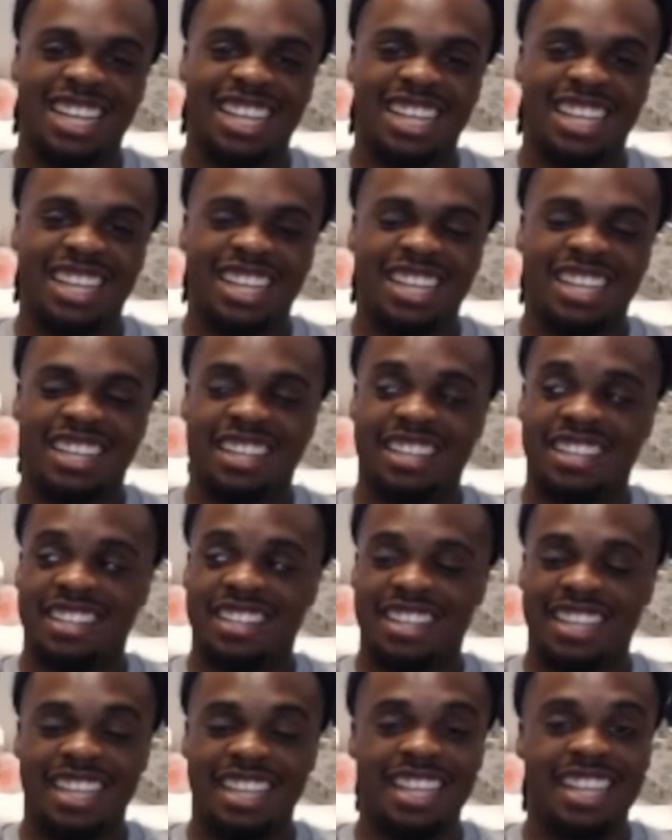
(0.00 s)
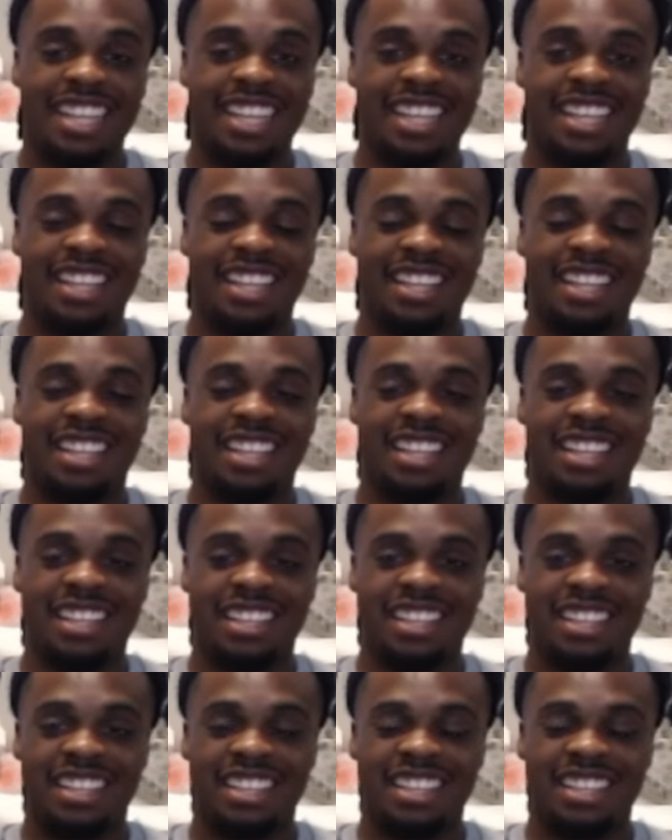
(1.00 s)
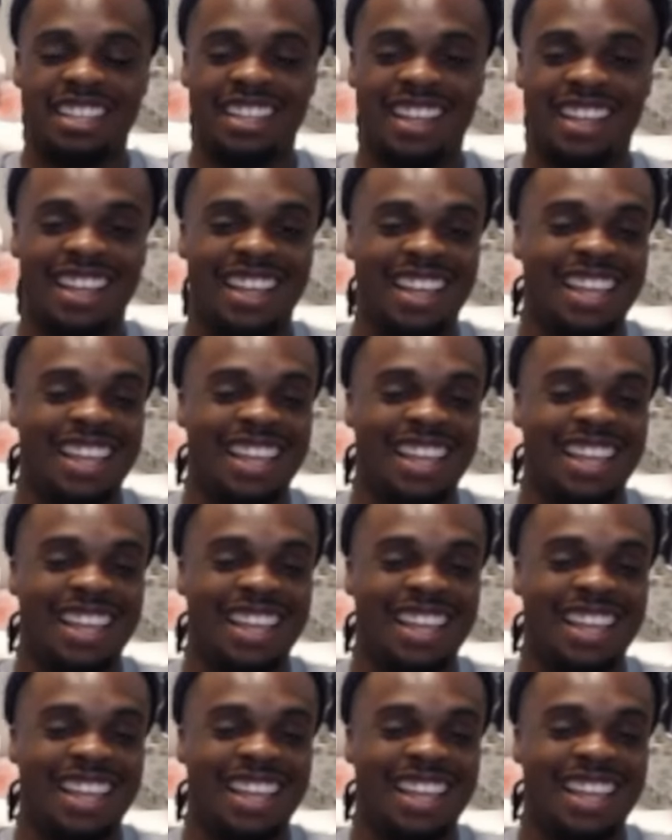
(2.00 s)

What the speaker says: [no speech]